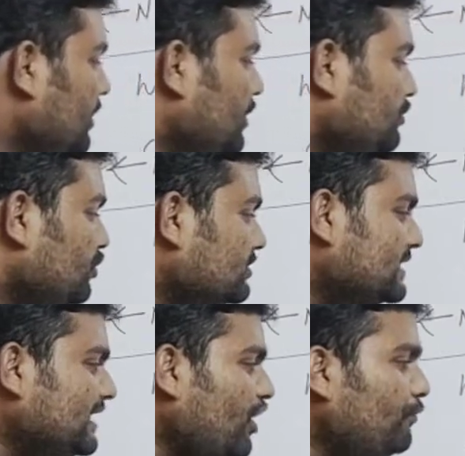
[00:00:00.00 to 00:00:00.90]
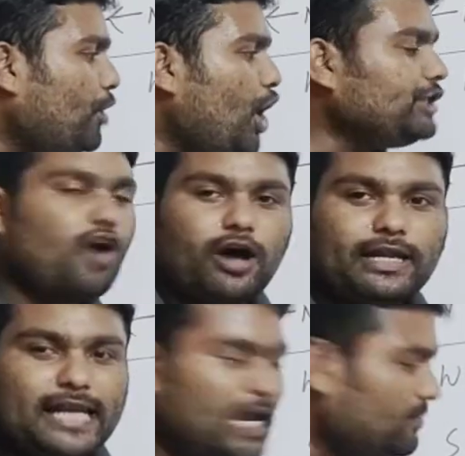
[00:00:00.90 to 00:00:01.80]
so set of points on a
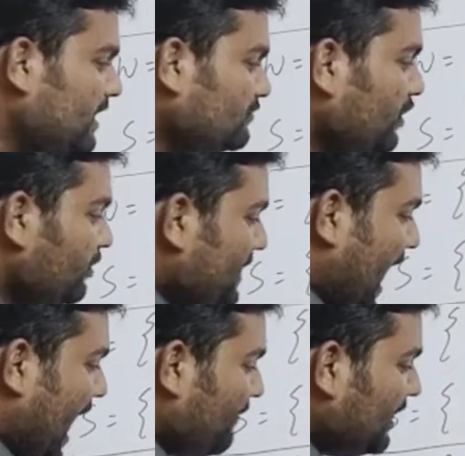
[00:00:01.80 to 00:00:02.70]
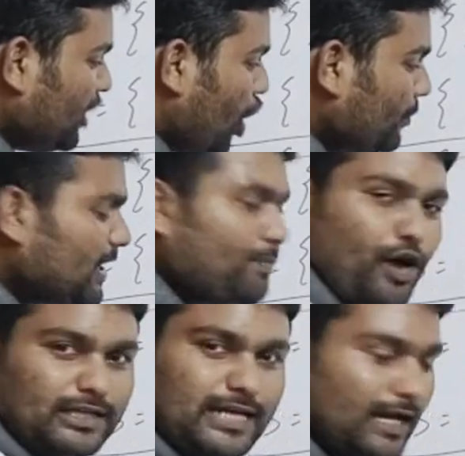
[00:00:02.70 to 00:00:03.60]
line means we will be having how many
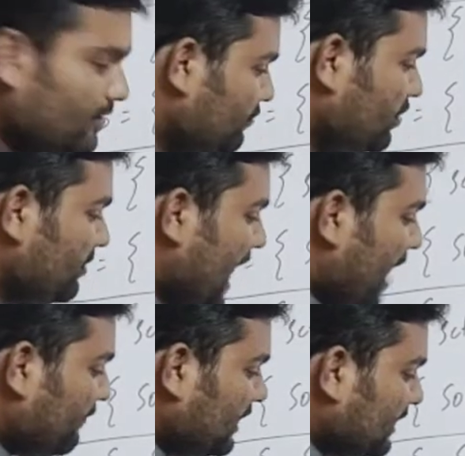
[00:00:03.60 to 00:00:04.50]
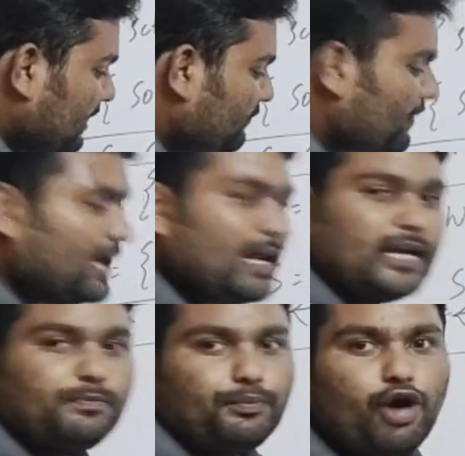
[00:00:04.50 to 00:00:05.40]
points now? We will be having
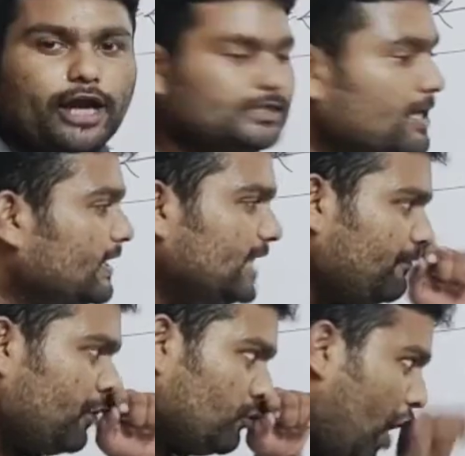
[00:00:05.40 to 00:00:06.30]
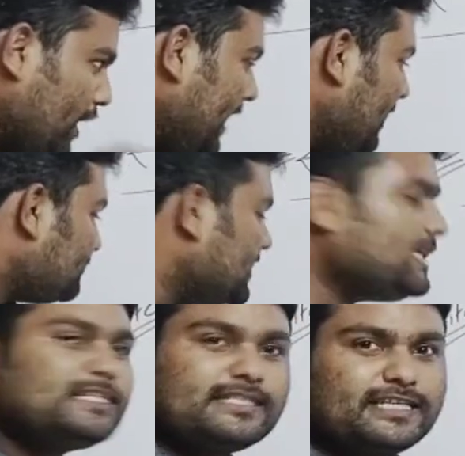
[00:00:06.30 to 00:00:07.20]
infinite points. Therefore what kind of set
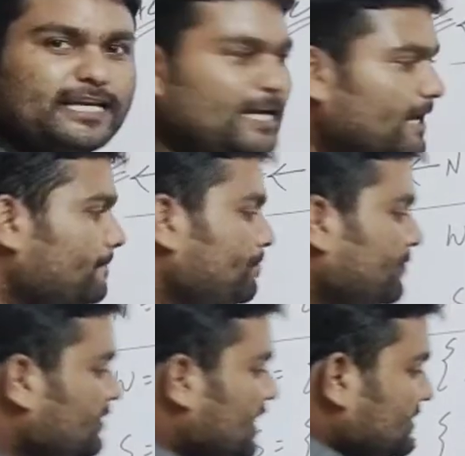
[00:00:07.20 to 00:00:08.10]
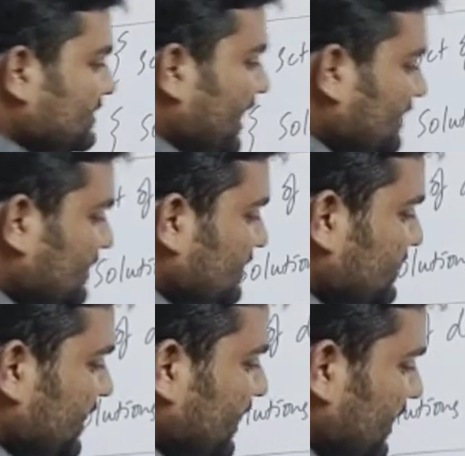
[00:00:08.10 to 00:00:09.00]
is G here? The set
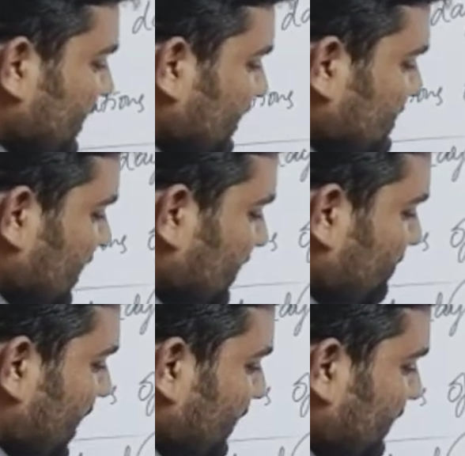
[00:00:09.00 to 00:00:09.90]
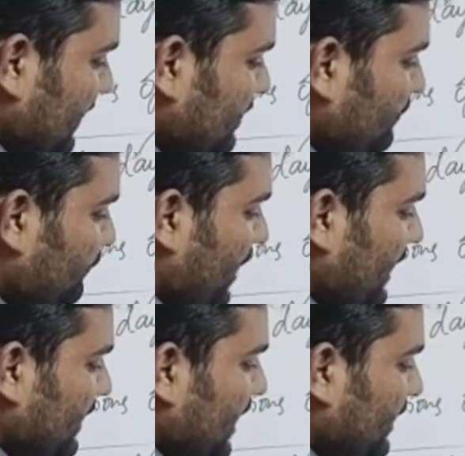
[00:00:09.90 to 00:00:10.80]
G is nothing but
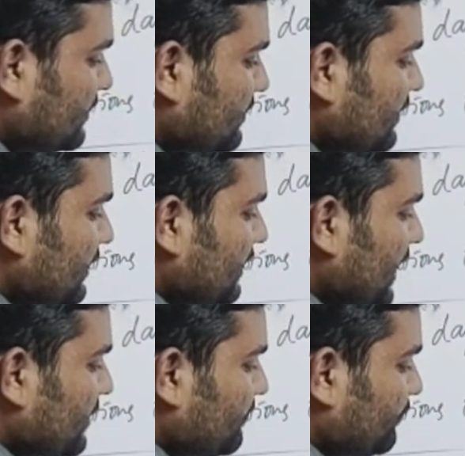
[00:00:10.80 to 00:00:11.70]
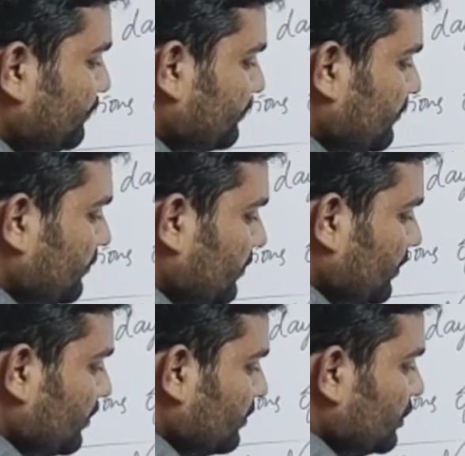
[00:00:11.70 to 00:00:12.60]
infinite. Clear?
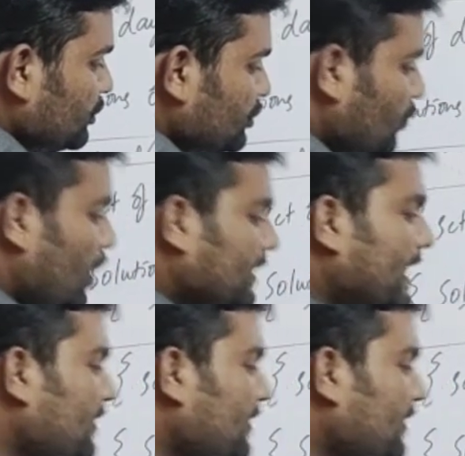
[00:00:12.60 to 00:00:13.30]
So what kind of